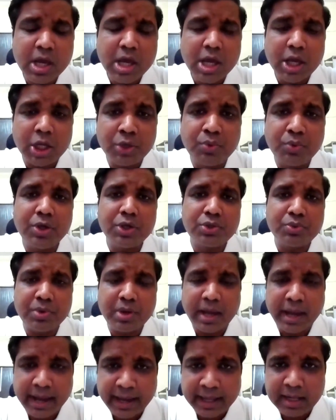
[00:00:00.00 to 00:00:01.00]
in which we
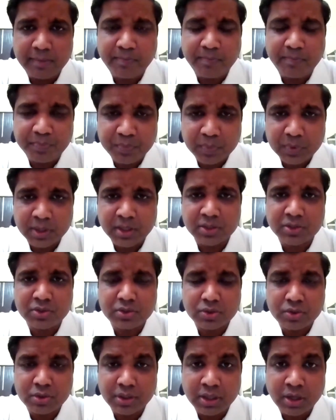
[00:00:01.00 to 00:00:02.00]
help the
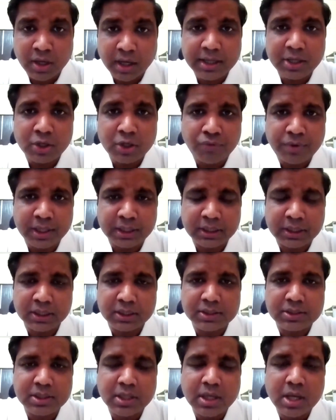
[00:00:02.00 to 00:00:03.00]
young
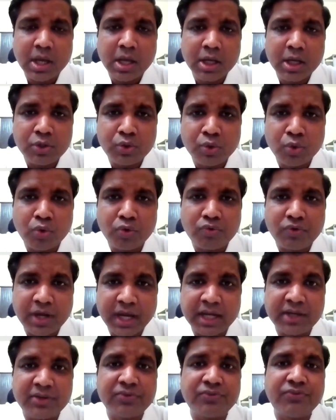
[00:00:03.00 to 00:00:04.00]
innovators to
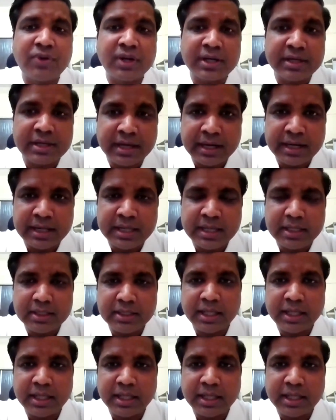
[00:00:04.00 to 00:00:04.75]
get fund ready.